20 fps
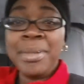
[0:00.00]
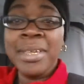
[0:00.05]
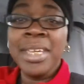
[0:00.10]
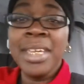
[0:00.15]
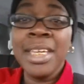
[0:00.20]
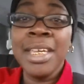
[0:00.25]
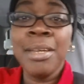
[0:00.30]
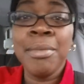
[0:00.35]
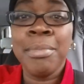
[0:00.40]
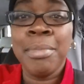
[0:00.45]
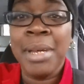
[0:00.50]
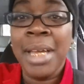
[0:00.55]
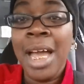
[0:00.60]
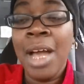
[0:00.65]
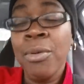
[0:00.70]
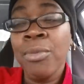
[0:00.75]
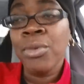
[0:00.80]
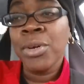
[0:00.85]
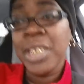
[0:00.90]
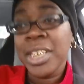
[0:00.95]
big, but
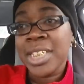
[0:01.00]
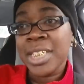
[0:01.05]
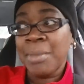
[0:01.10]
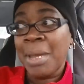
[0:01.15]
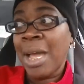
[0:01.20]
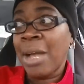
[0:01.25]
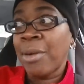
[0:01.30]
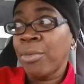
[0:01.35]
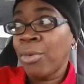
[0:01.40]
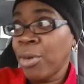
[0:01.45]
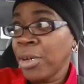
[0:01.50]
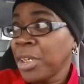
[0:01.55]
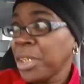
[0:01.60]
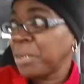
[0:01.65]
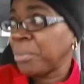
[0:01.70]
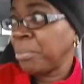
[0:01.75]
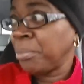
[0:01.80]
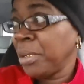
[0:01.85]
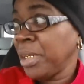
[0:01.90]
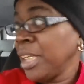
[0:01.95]
I wanted to, I wanted
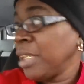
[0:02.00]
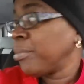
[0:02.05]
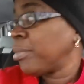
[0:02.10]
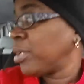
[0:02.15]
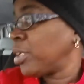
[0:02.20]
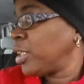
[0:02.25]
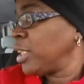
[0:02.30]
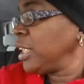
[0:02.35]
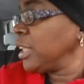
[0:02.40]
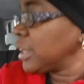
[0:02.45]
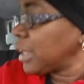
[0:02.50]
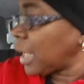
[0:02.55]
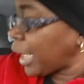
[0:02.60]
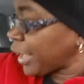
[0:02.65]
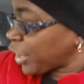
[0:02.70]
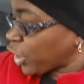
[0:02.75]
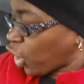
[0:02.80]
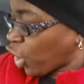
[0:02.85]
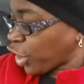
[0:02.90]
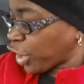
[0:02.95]
them big, but these
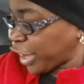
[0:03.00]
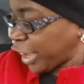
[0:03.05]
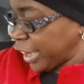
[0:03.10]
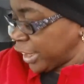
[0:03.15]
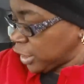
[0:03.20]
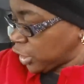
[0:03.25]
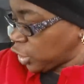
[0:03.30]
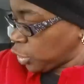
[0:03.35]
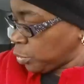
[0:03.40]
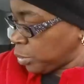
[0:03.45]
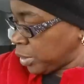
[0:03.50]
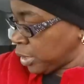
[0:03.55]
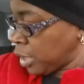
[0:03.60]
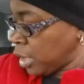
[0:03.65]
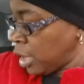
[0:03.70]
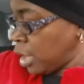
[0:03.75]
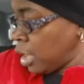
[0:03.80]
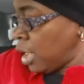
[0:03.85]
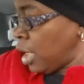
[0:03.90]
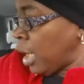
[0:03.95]
like gargantuan.
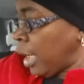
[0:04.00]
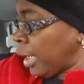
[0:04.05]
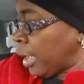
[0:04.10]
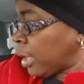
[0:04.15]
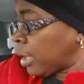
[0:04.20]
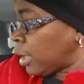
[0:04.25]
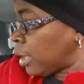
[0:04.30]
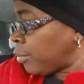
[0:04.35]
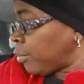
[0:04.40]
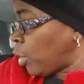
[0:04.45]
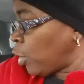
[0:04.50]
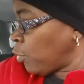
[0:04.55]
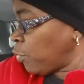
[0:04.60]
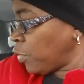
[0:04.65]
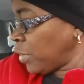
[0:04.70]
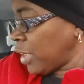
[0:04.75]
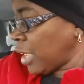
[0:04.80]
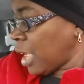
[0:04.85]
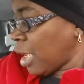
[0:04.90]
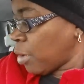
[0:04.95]
And um,
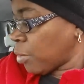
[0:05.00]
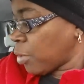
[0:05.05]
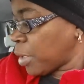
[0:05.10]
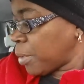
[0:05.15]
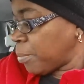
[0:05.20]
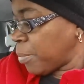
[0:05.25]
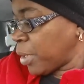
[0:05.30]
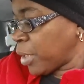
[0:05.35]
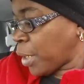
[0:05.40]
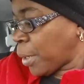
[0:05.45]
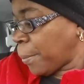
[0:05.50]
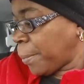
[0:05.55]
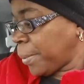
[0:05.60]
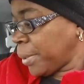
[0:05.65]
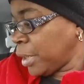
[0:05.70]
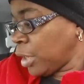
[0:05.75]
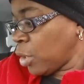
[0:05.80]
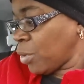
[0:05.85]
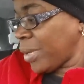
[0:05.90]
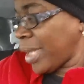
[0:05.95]
hopefully I can make a
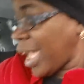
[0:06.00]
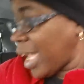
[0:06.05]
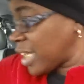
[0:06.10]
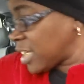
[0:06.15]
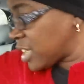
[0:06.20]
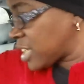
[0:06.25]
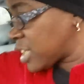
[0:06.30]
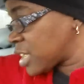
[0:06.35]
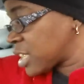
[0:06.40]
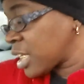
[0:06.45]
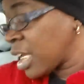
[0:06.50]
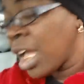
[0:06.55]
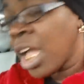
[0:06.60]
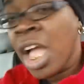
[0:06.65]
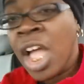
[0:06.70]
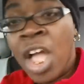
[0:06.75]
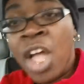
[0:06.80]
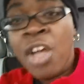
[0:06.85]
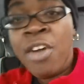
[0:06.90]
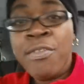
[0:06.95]
pillowcase
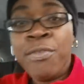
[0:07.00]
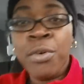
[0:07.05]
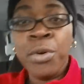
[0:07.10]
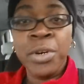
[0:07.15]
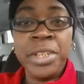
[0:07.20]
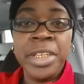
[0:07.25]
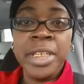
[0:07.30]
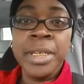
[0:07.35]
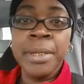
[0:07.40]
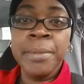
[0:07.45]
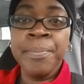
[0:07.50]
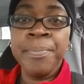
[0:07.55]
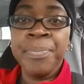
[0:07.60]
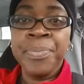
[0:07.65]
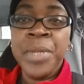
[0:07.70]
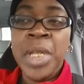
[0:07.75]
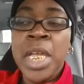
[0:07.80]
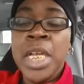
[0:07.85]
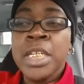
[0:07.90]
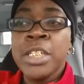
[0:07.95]
for them
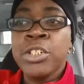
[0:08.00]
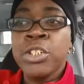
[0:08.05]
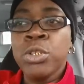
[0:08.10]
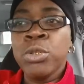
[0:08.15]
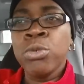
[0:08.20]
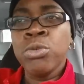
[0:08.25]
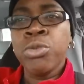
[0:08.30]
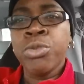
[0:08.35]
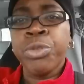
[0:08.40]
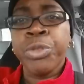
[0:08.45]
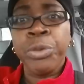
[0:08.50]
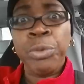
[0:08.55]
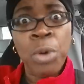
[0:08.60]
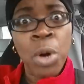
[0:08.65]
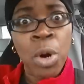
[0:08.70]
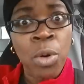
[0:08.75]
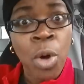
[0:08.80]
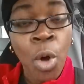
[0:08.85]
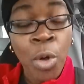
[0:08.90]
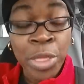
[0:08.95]
to
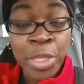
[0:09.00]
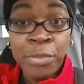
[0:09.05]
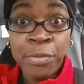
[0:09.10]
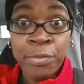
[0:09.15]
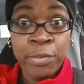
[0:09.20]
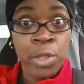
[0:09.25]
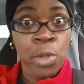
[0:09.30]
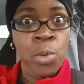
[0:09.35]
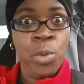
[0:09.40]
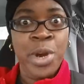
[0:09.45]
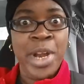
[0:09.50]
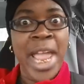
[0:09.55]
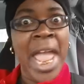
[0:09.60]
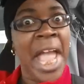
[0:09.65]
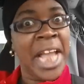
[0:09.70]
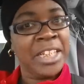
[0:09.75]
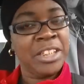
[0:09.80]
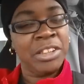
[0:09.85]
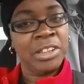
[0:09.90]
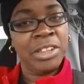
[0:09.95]
throw on the floor
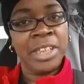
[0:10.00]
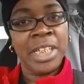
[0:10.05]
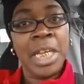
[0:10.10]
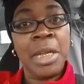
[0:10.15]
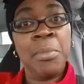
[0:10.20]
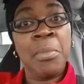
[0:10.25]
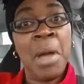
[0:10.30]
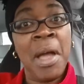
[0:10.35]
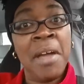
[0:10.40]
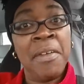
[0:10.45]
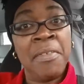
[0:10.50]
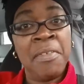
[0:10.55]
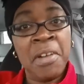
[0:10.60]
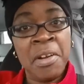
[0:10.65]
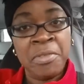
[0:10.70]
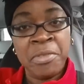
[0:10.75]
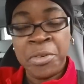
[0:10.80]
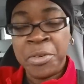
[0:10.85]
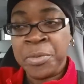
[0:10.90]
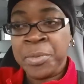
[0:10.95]
actually in my
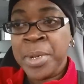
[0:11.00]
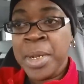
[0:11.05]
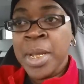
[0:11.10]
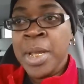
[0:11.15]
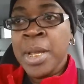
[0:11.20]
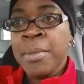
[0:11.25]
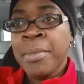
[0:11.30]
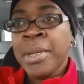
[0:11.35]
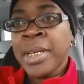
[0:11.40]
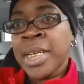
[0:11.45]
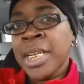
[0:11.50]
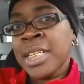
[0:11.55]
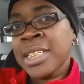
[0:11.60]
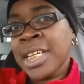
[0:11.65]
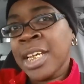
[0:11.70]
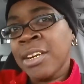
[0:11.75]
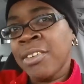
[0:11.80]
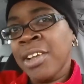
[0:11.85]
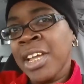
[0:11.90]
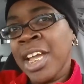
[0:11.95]
front room because
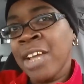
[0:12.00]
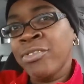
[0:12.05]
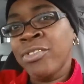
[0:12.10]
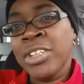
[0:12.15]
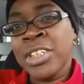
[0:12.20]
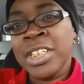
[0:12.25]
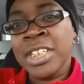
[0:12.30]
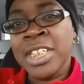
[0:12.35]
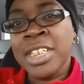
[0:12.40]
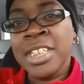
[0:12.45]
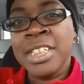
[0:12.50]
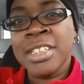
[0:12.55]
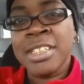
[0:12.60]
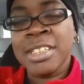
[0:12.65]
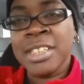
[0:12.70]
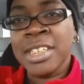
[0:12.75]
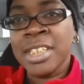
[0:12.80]
I don't have nothing in this